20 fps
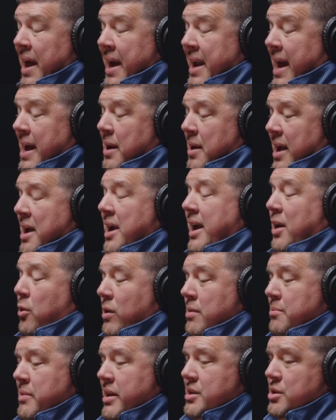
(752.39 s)
And it
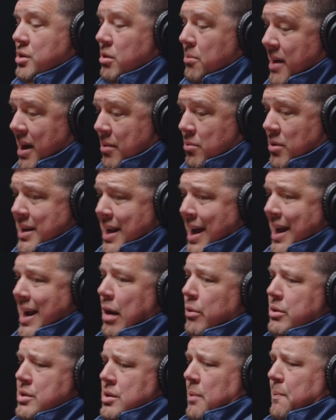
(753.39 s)
grieved me so bad one night,
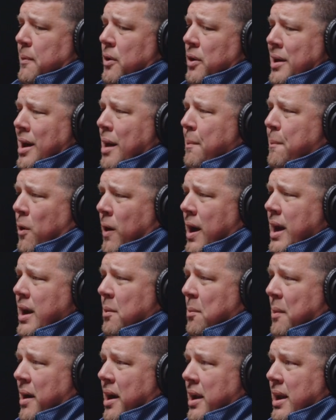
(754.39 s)
I was up all night praying
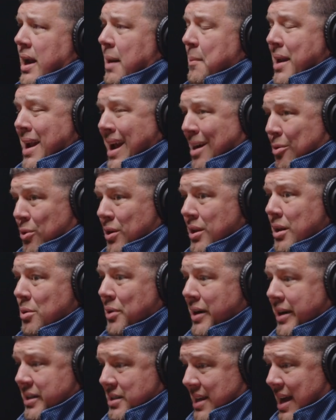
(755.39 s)
about it. I mean, I really
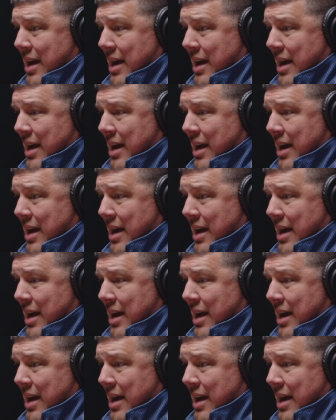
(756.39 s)
was.